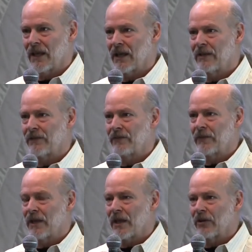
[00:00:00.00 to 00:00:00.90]
And
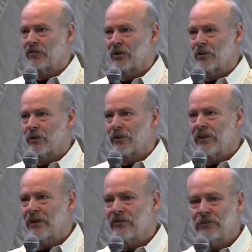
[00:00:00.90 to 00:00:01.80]
so
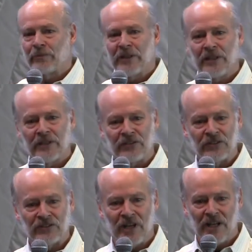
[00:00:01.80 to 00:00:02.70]
this being
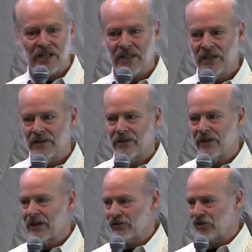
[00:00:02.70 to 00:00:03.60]
stuck in the
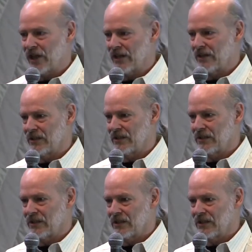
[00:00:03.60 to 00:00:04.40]
thought channel